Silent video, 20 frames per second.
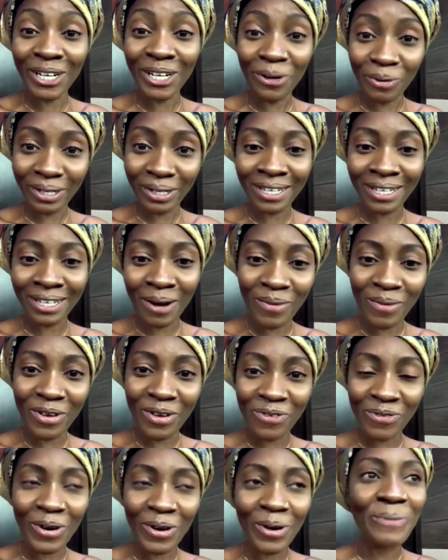was coming
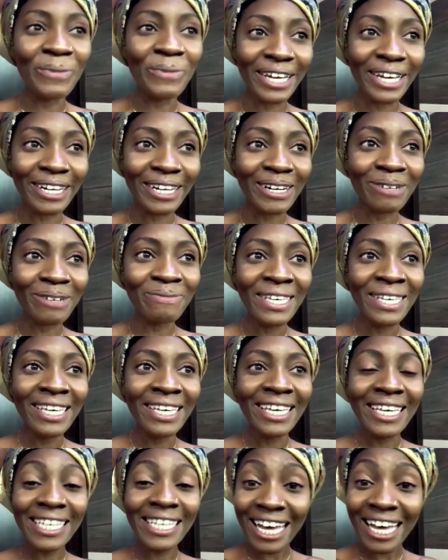from, but
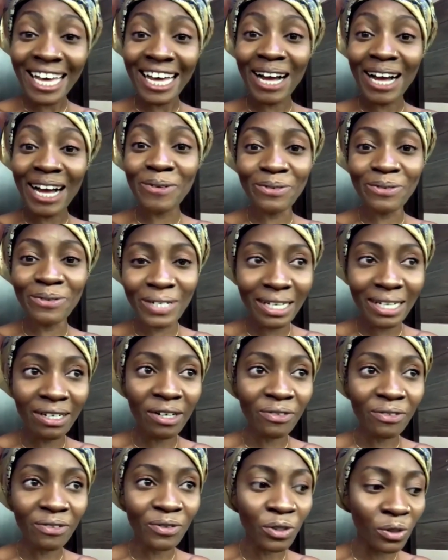yeah, I would really
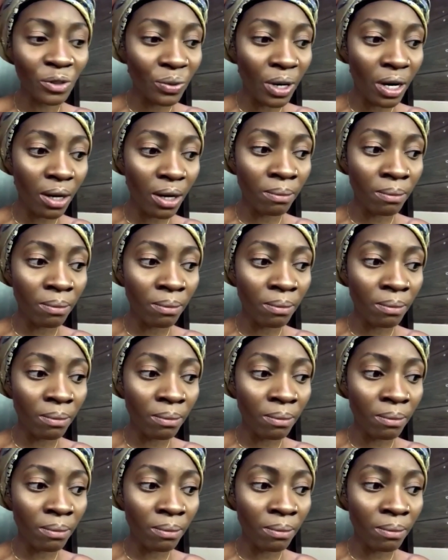love to